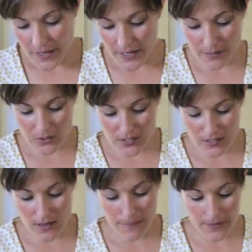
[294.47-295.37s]
And I'm just
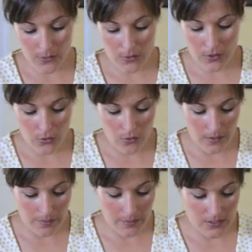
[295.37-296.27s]
topping it with Cool
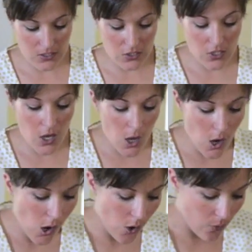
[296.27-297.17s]
Whip. It's
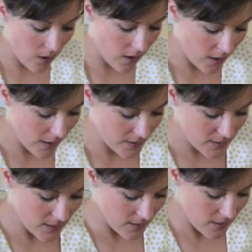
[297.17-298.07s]
so hot.